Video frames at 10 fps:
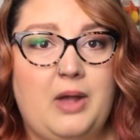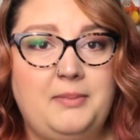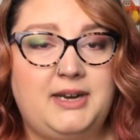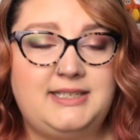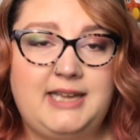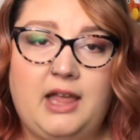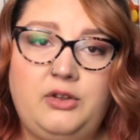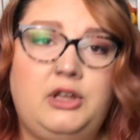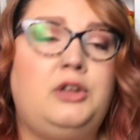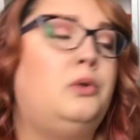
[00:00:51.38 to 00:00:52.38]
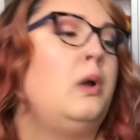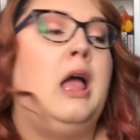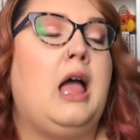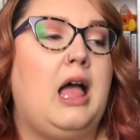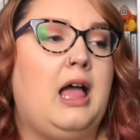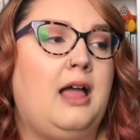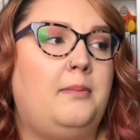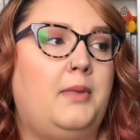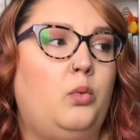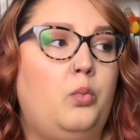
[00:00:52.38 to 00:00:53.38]
I'm going to tell you
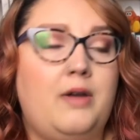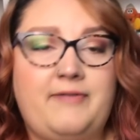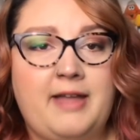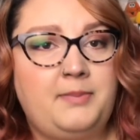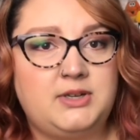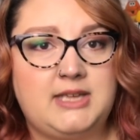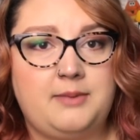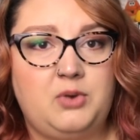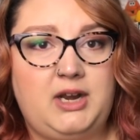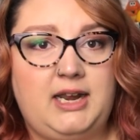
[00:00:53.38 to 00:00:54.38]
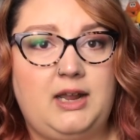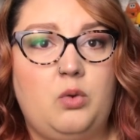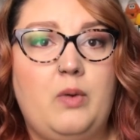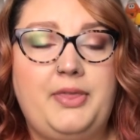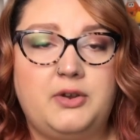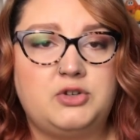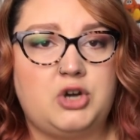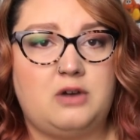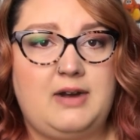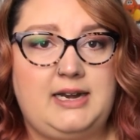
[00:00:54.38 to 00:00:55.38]
um, what five books I'm reading, what their
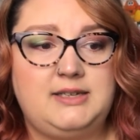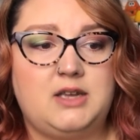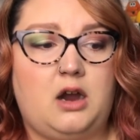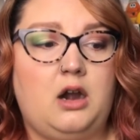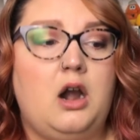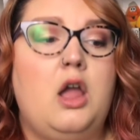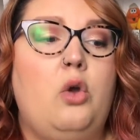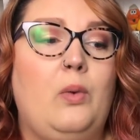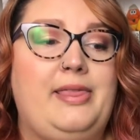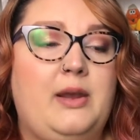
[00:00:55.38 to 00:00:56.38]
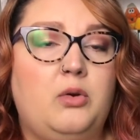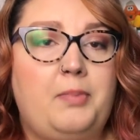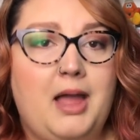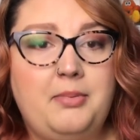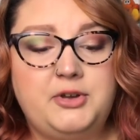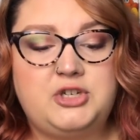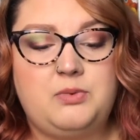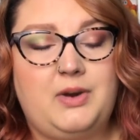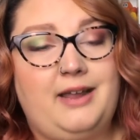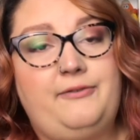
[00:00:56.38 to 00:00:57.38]
star ratings are, when they were published,
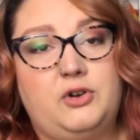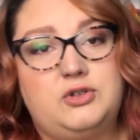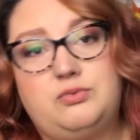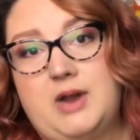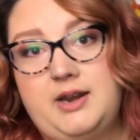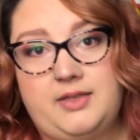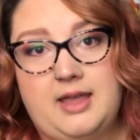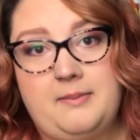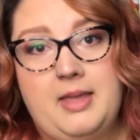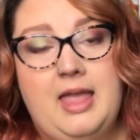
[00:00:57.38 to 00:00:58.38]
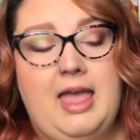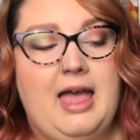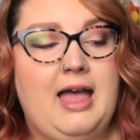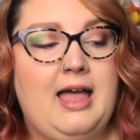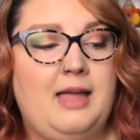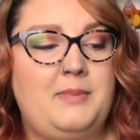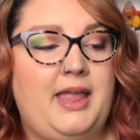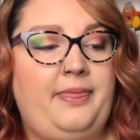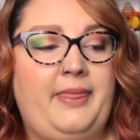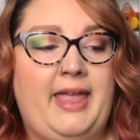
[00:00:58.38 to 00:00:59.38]
and when I first read them. Um,
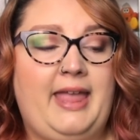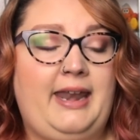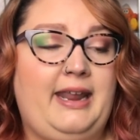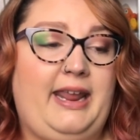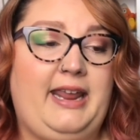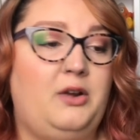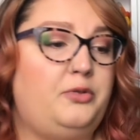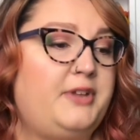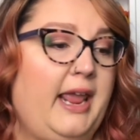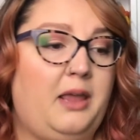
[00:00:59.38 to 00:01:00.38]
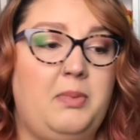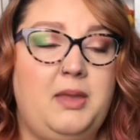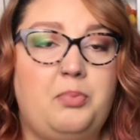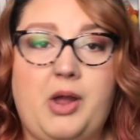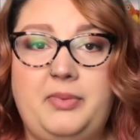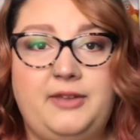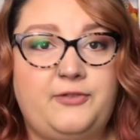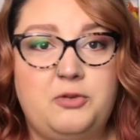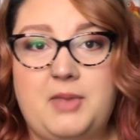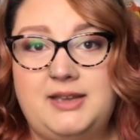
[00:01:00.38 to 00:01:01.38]
and then it'll take me probably a
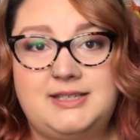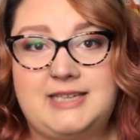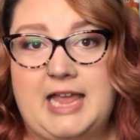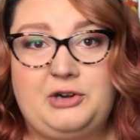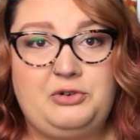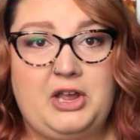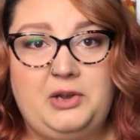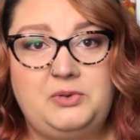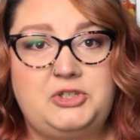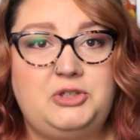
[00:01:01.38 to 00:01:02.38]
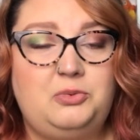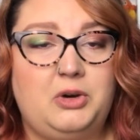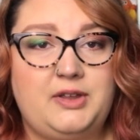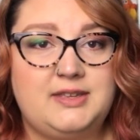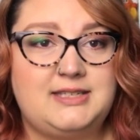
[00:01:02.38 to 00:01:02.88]
few months, I don't know, to work